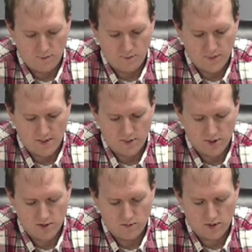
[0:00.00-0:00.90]

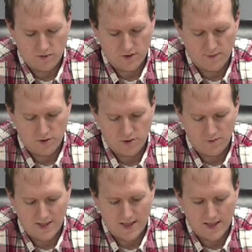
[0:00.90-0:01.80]
demolition work was about to
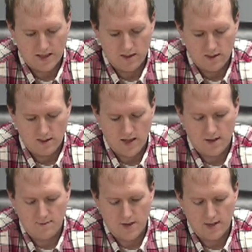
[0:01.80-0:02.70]
begin
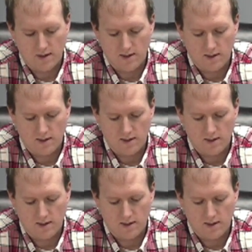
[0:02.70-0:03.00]
on